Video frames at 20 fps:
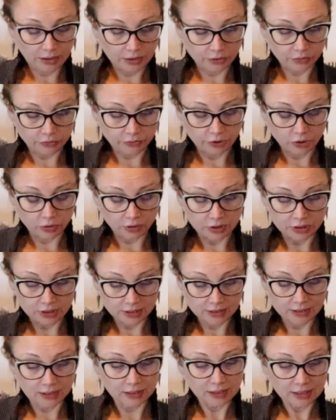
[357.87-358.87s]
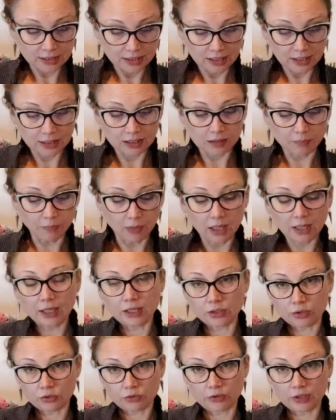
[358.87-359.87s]
endocrinologist clinic. My
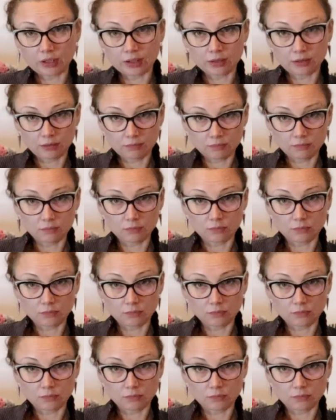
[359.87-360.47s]
endocrine